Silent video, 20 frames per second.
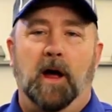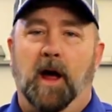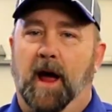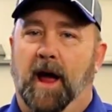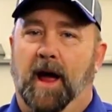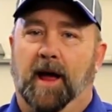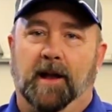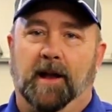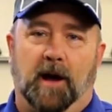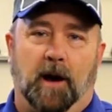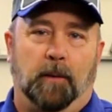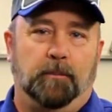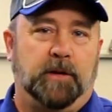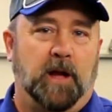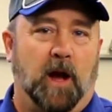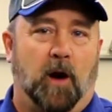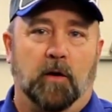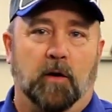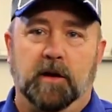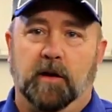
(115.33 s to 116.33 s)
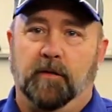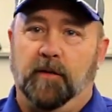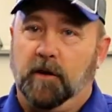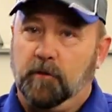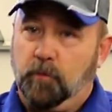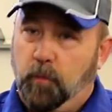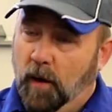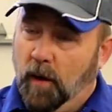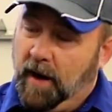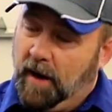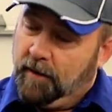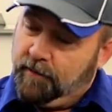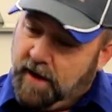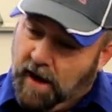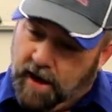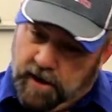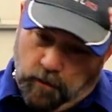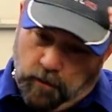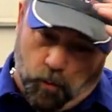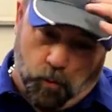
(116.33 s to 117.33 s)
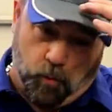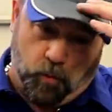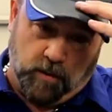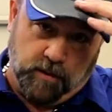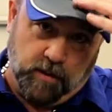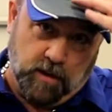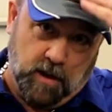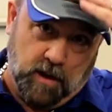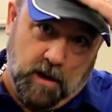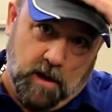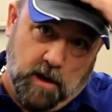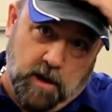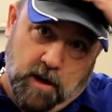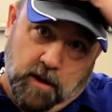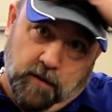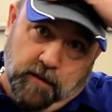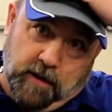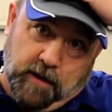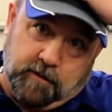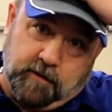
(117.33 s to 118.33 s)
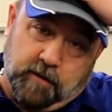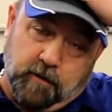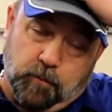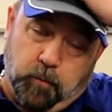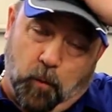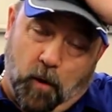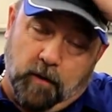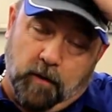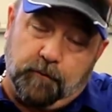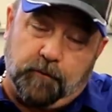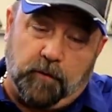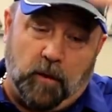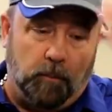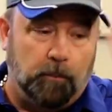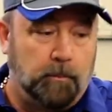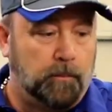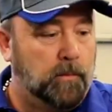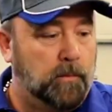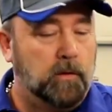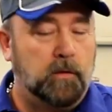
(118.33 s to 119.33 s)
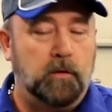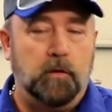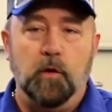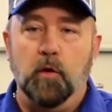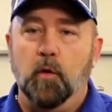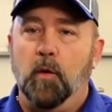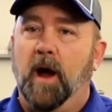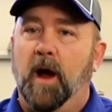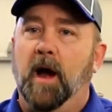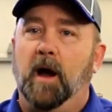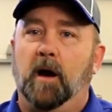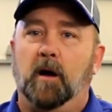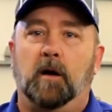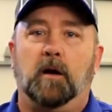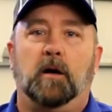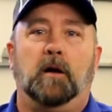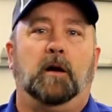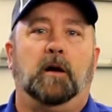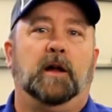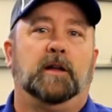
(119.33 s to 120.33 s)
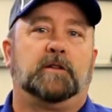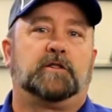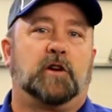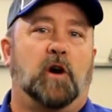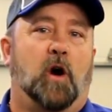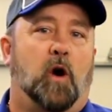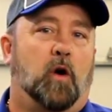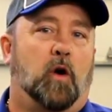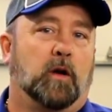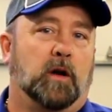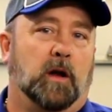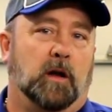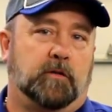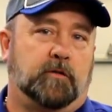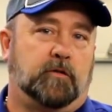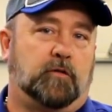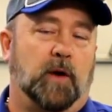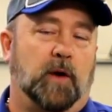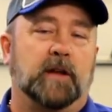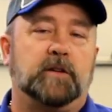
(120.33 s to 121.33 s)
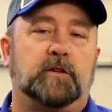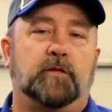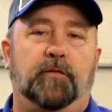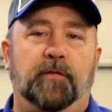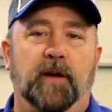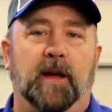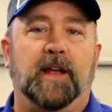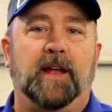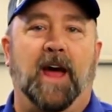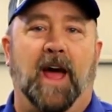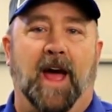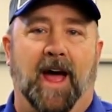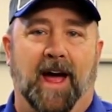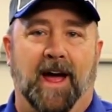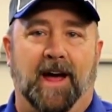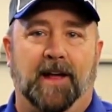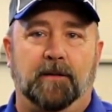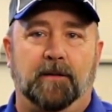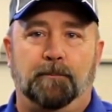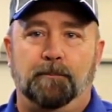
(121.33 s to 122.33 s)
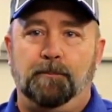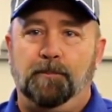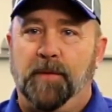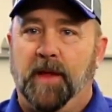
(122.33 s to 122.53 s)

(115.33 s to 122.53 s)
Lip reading: And I'm telling you, this one I've got on, this is one from New Era. It's called a stretch fit hat.